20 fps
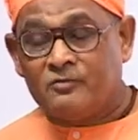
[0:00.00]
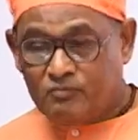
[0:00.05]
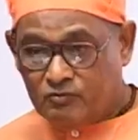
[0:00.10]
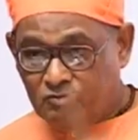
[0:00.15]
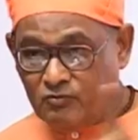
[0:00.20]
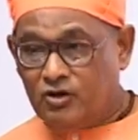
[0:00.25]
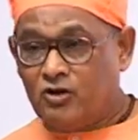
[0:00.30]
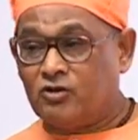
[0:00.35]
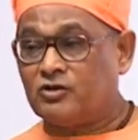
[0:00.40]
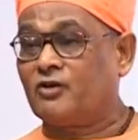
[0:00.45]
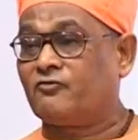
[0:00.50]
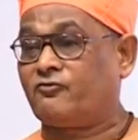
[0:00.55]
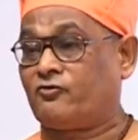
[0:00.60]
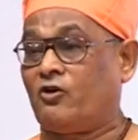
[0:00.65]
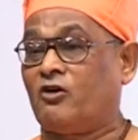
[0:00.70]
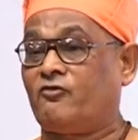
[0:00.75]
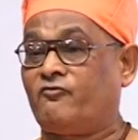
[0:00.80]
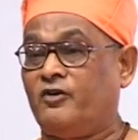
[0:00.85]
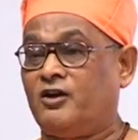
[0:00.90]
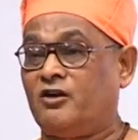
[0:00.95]
Because of
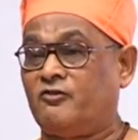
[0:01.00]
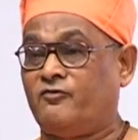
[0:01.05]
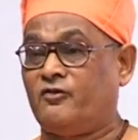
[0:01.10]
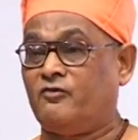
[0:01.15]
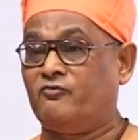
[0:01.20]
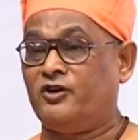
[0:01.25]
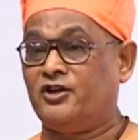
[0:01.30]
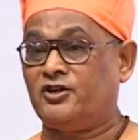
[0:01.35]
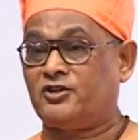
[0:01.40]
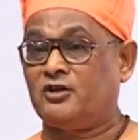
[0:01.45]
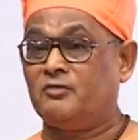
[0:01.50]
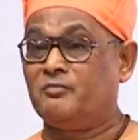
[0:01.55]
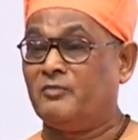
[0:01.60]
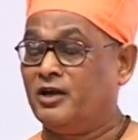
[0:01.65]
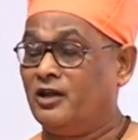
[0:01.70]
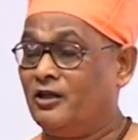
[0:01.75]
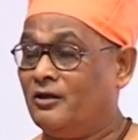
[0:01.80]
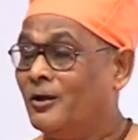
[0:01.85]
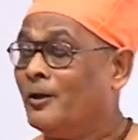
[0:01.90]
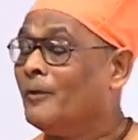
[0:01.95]
Rockefeller Foundation
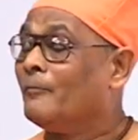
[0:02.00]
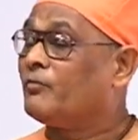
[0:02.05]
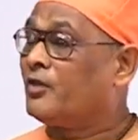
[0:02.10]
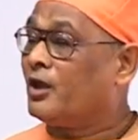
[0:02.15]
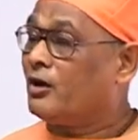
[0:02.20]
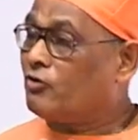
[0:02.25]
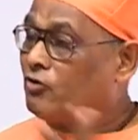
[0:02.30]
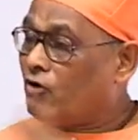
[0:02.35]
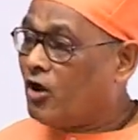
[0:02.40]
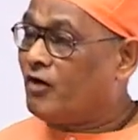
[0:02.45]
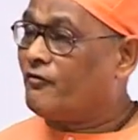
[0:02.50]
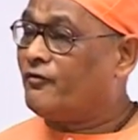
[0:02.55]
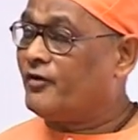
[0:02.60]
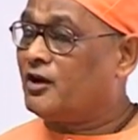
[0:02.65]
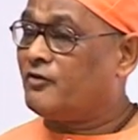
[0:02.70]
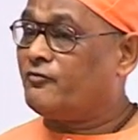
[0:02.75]
money. And Rockefeller